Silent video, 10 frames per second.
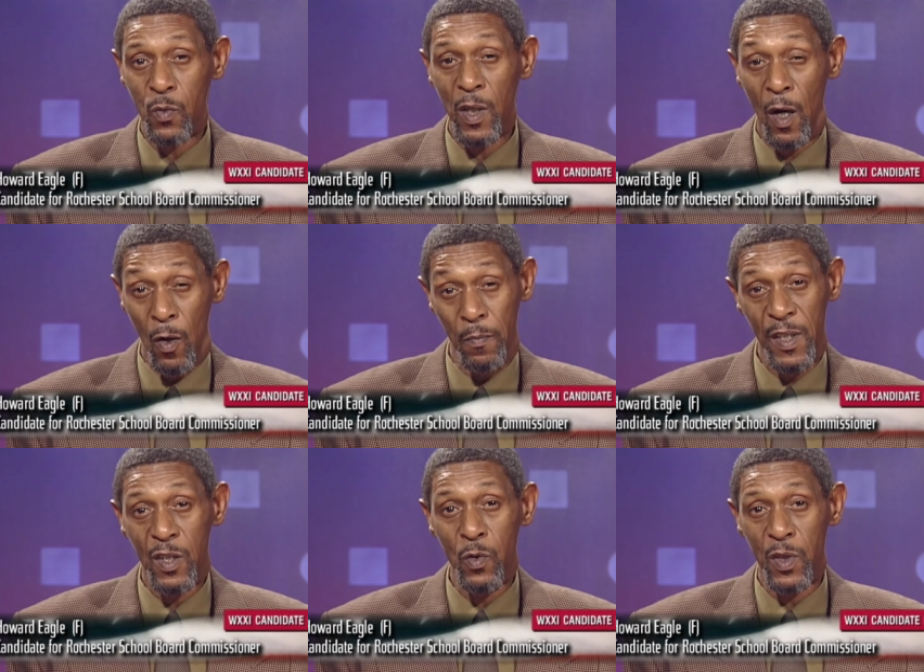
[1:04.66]
we hope
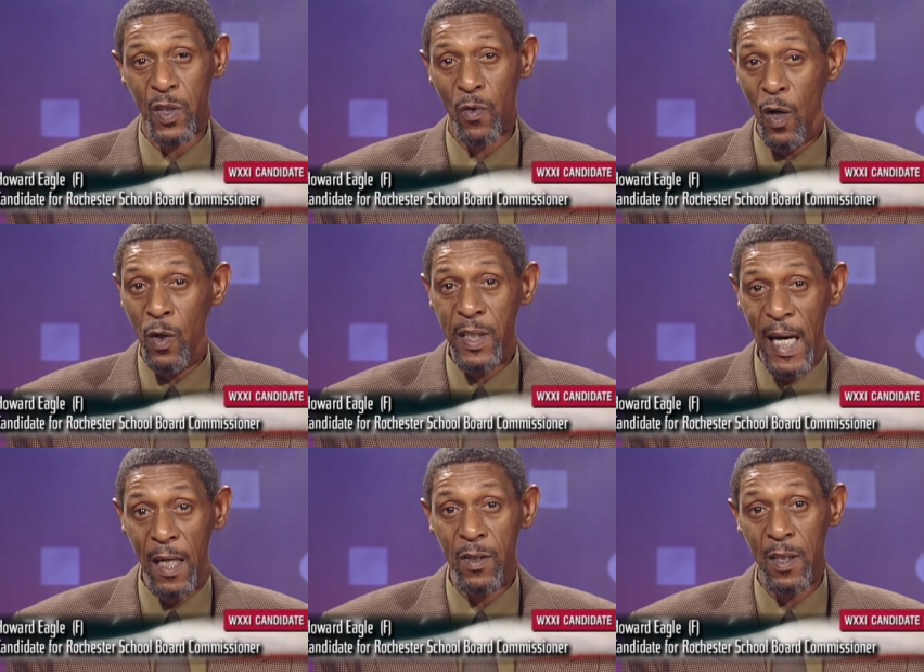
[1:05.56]
that you will scroll
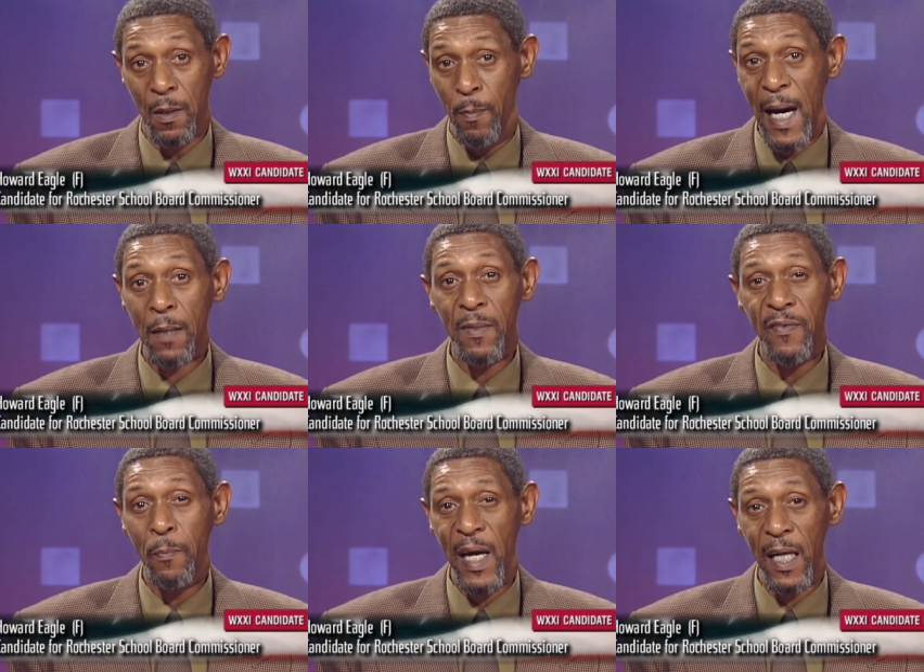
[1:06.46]
down to the bottom of the
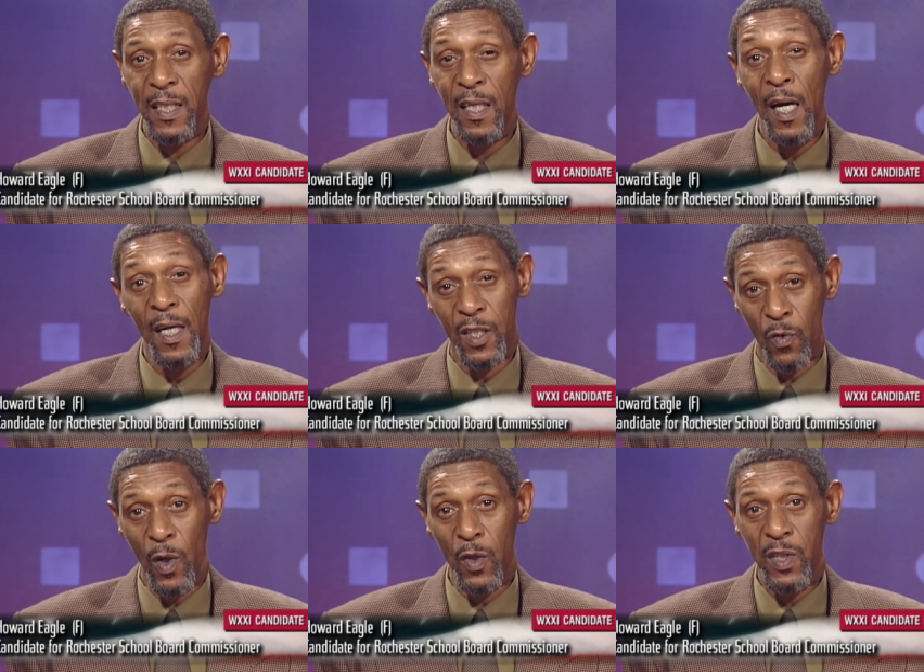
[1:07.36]
ballot to
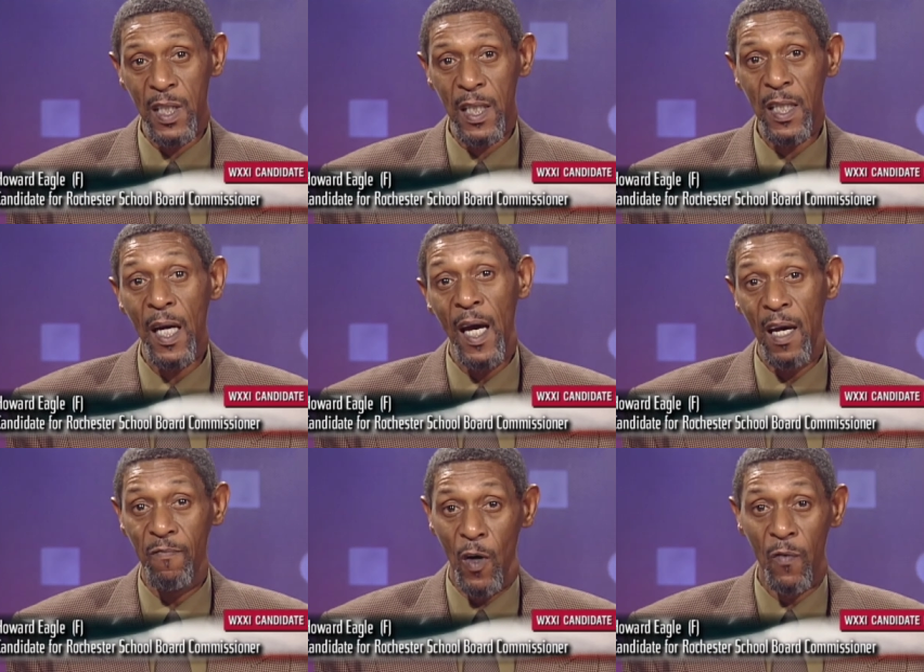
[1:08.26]
row G
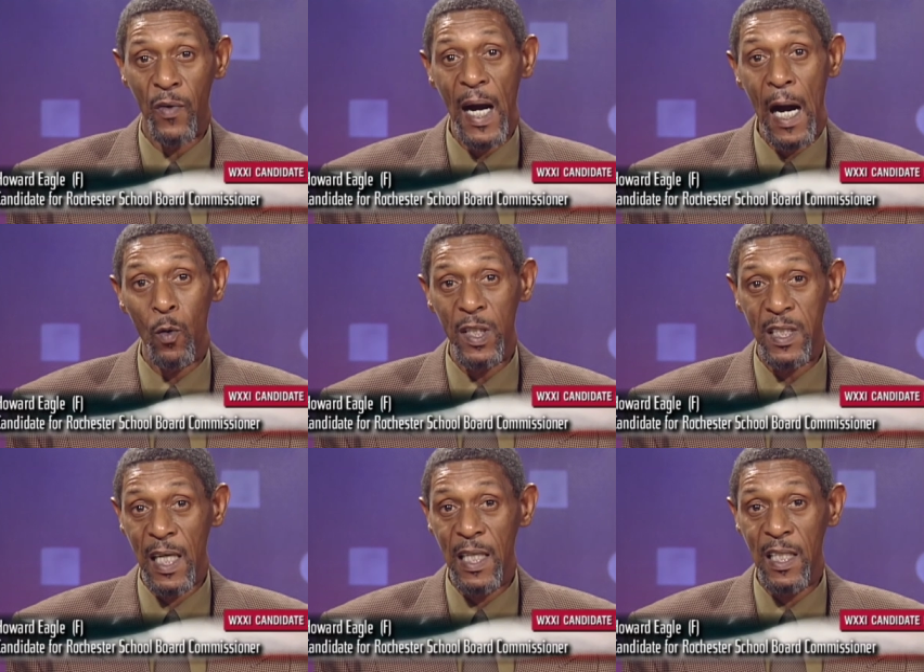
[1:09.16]
and vote for Howard
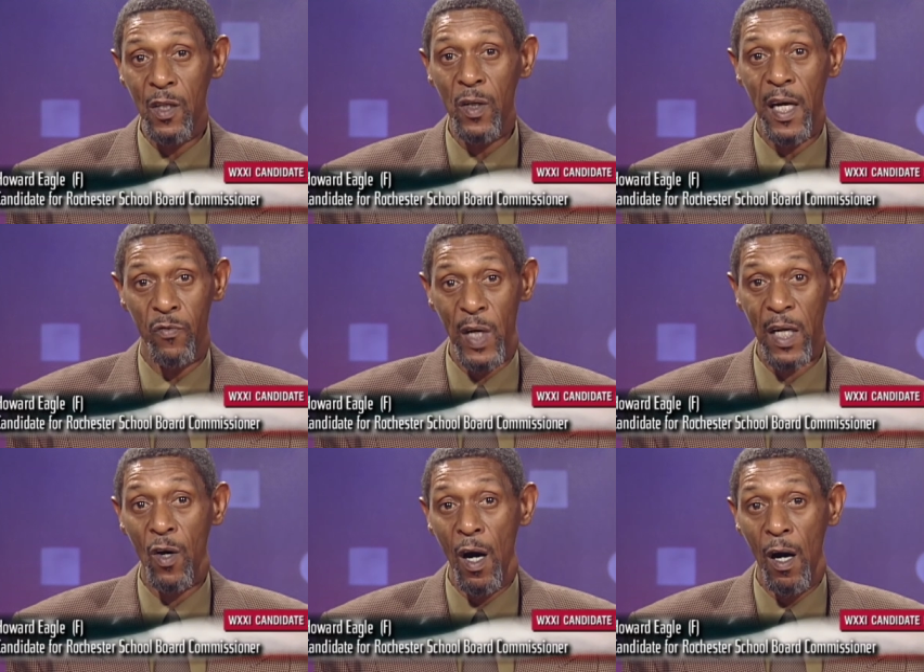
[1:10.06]
J. Eagle and
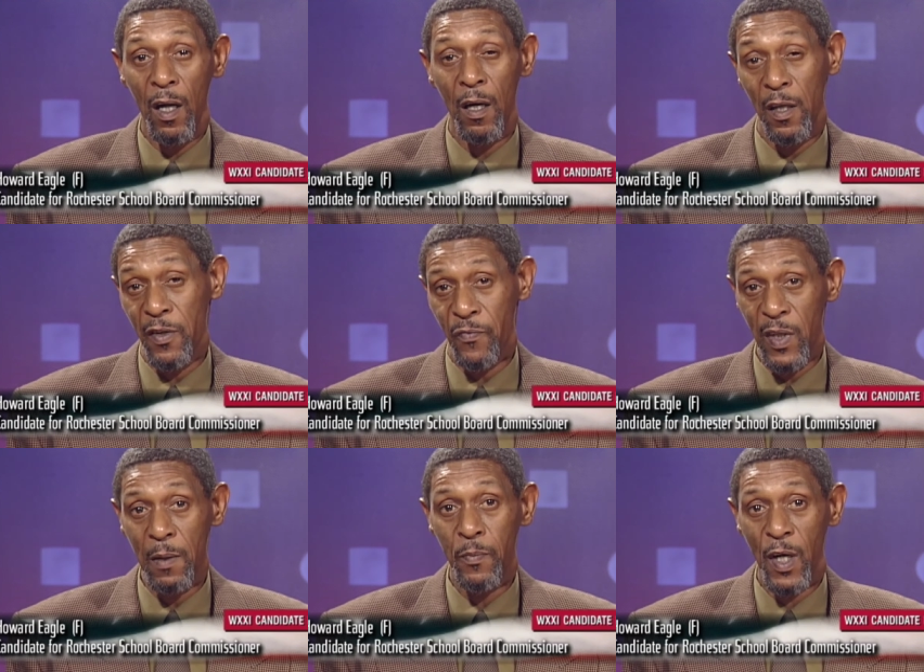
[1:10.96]
Ronald Hall on the
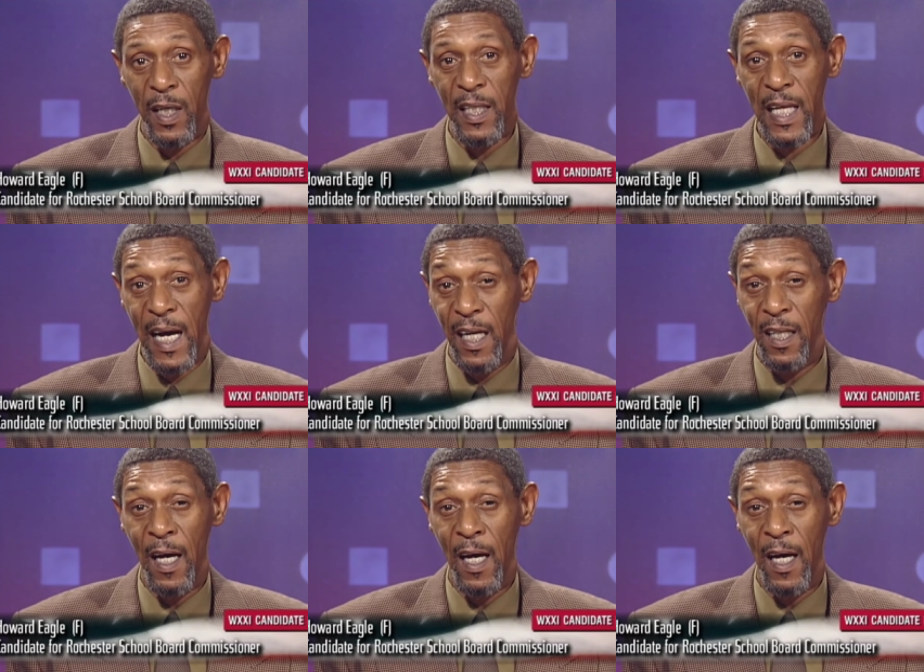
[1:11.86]
Freedom Party line.